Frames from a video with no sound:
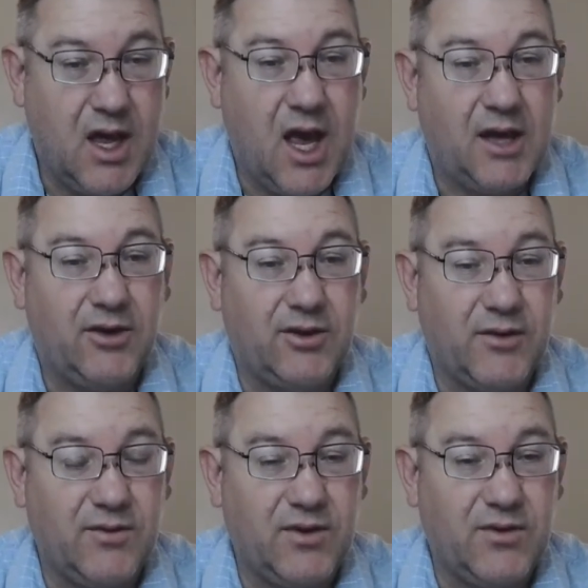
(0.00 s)
and I'll
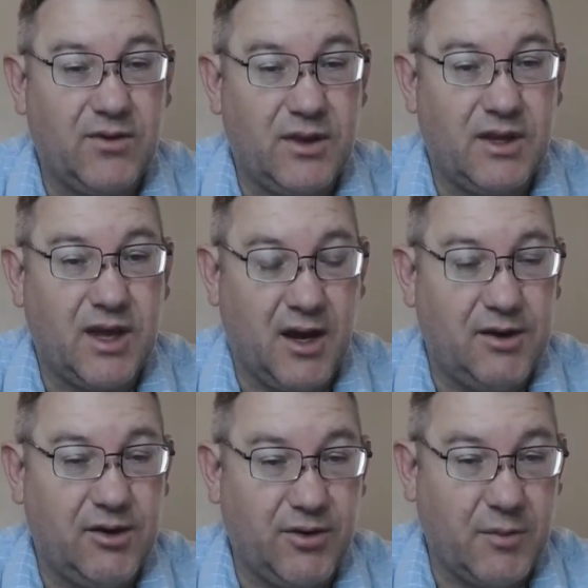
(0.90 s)
give you the
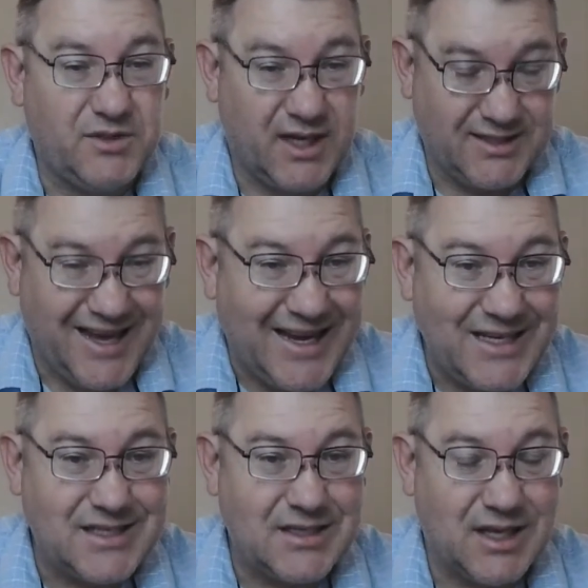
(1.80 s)
IRM
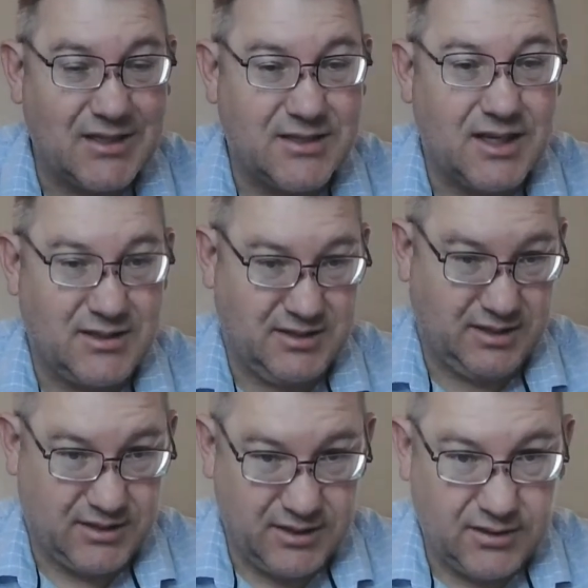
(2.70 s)
citation that says
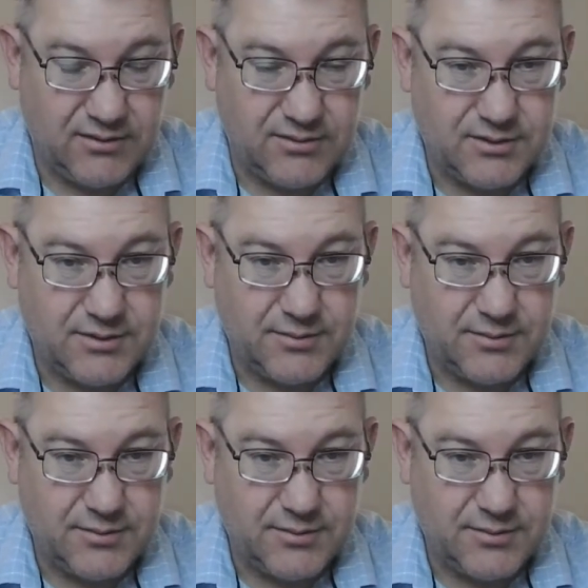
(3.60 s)
6 years.